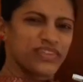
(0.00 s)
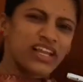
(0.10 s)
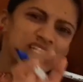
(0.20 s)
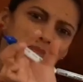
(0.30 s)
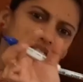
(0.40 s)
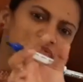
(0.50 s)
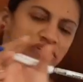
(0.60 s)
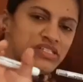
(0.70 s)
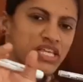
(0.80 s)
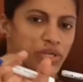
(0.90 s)
There are
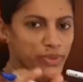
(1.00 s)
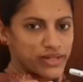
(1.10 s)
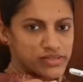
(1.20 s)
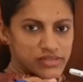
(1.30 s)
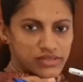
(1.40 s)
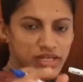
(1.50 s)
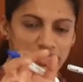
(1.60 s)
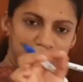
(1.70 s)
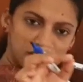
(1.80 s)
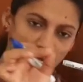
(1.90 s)
specific sequence.
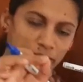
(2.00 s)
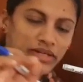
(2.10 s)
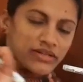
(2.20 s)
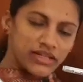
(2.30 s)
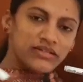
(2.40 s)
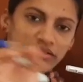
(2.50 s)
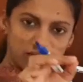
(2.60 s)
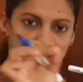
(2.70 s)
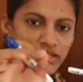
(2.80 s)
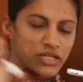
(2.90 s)
The
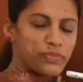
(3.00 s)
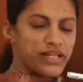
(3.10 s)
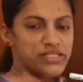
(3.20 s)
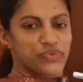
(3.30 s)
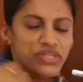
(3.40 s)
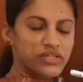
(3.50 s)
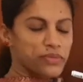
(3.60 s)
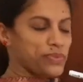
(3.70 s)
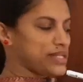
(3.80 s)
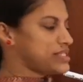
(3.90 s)
triplets with the
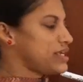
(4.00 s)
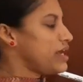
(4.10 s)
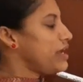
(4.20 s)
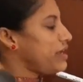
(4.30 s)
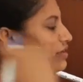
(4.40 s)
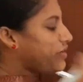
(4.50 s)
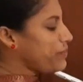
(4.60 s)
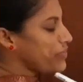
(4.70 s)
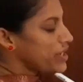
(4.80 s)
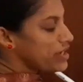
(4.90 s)
triplets.
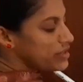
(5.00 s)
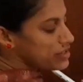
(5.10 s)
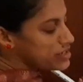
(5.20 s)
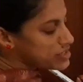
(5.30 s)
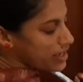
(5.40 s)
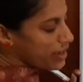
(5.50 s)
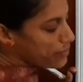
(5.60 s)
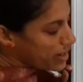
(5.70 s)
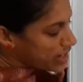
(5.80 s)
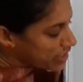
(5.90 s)
Anyway, this
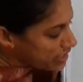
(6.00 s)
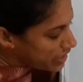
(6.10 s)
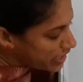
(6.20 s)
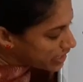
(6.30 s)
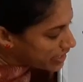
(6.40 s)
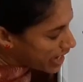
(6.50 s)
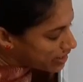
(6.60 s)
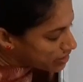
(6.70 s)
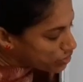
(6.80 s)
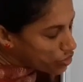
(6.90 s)
mRNA
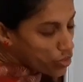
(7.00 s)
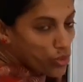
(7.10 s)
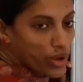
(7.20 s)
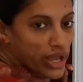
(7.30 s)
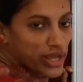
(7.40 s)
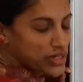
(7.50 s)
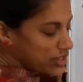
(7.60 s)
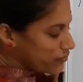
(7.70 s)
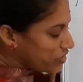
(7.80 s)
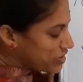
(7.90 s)
can go
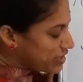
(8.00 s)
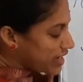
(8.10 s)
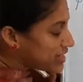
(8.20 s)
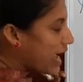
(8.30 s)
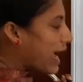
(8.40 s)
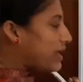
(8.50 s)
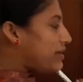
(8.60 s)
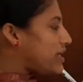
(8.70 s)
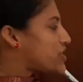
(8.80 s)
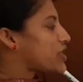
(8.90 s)
and with that
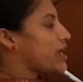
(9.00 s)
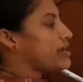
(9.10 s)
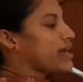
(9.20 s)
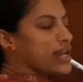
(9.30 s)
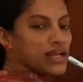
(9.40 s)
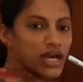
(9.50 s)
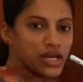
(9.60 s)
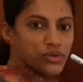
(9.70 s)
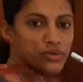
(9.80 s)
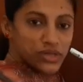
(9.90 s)

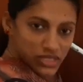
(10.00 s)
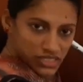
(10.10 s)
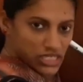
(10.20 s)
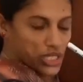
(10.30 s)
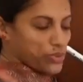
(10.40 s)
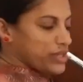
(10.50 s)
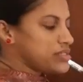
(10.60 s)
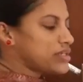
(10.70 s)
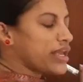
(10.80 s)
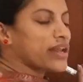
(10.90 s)
anti-Shine-Dalgarno
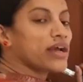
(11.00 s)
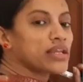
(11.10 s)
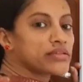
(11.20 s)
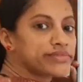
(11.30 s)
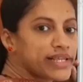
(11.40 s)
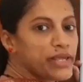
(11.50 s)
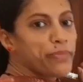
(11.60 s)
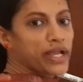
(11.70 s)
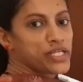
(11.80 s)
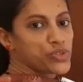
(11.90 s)
sequence, it can directly
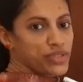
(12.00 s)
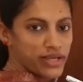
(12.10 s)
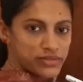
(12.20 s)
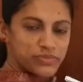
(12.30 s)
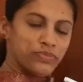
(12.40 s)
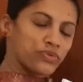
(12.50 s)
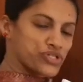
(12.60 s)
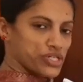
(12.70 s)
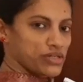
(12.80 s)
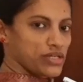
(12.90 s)
bind to that
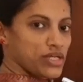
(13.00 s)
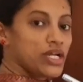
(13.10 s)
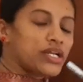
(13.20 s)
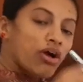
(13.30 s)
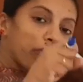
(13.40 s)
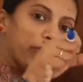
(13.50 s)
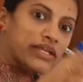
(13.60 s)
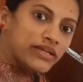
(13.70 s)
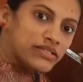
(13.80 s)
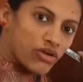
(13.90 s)
portion. Don't
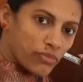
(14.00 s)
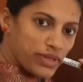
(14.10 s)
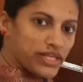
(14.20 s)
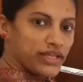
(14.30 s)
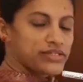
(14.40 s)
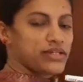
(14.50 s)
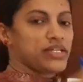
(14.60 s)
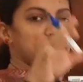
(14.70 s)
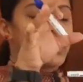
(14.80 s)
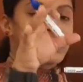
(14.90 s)
make it
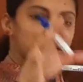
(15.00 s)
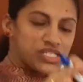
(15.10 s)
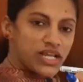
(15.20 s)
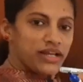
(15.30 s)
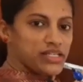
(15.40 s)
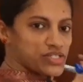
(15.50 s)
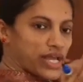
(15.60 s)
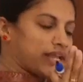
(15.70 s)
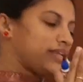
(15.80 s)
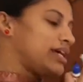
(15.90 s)
complicated. Just
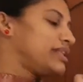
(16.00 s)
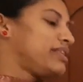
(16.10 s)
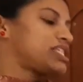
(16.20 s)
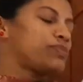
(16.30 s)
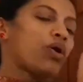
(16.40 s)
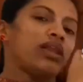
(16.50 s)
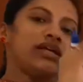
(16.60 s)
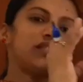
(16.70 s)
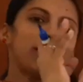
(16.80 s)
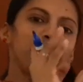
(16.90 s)
understand, the
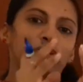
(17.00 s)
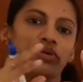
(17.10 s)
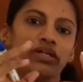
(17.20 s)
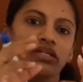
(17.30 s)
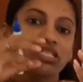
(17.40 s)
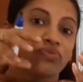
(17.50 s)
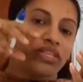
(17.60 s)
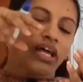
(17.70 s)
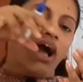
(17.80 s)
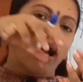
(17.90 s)
smaller subunit is
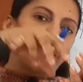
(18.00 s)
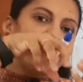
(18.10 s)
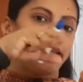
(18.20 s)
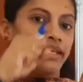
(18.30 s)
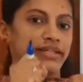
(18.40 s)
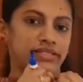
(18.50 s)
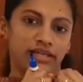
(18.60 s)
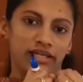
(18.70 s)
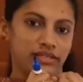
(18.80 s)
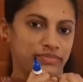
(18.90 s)
with the RNA
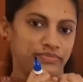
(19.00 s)
inside.